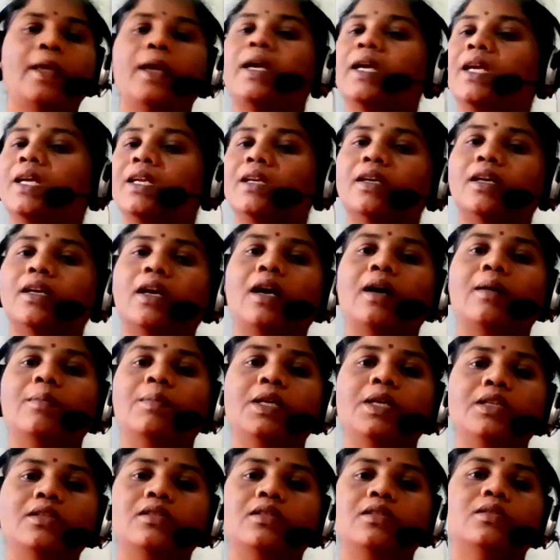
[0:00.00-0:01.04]
Intra
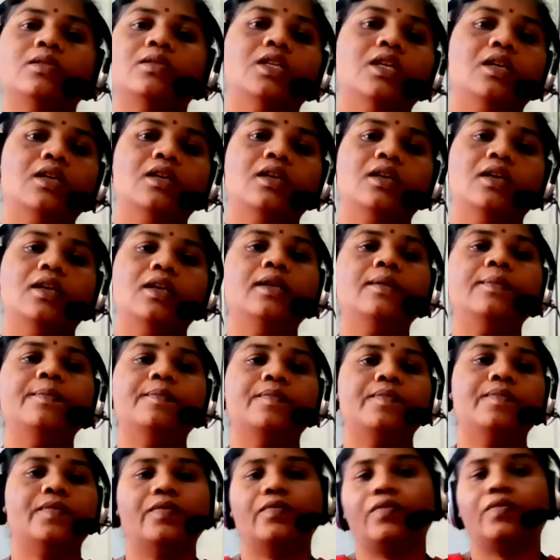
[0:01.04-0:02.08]
means generally
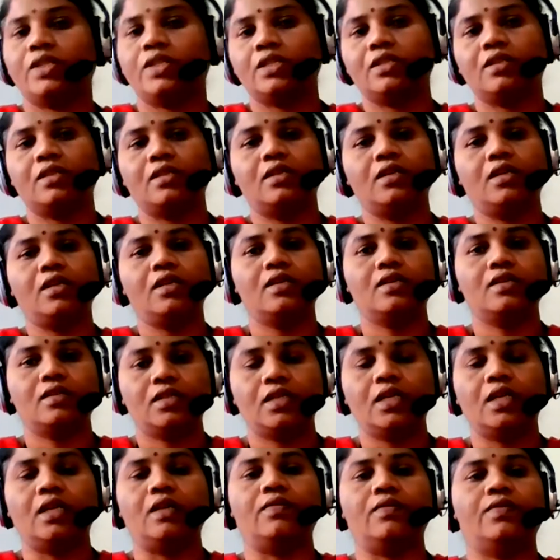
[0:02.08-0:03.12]
within the
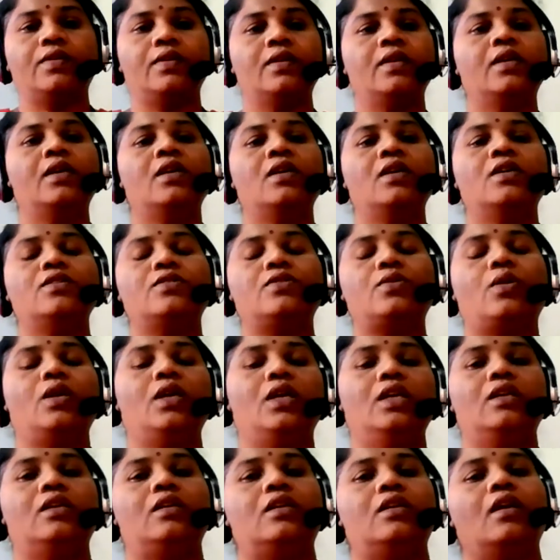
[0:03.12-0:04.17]
self. So
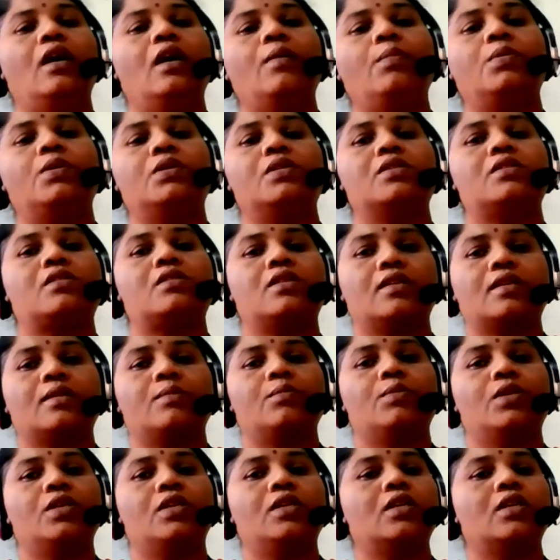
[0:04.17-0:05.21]
intrapersonal
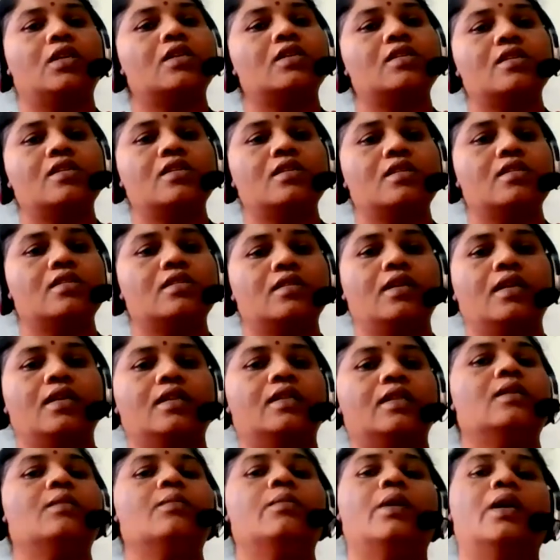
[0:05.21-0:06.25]
communication is
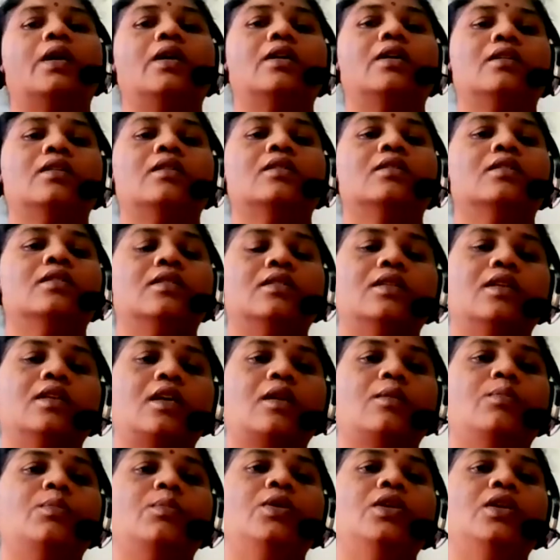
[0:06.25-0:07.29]
nothing but the
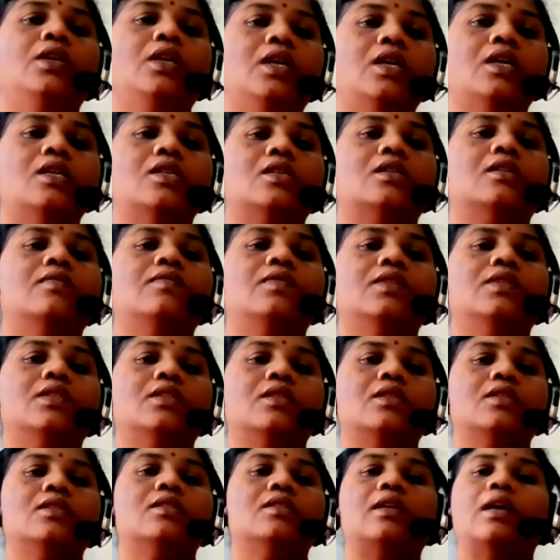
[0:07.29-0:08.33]
communication which
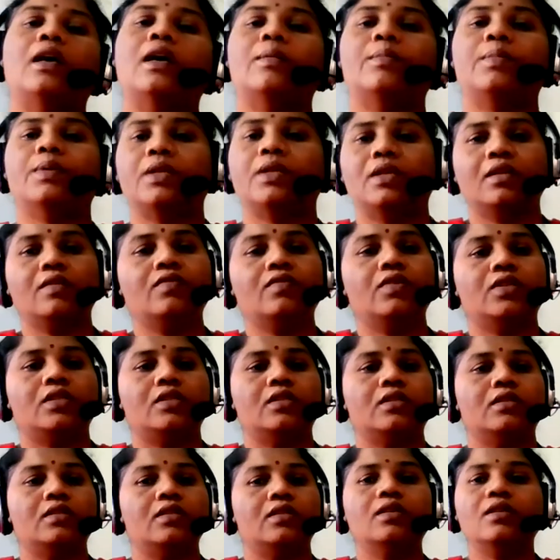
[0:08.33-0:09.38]
is happening
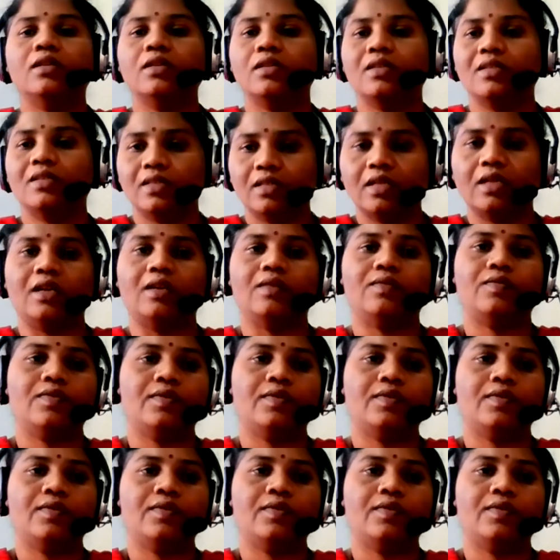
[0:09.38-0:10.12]
within the self.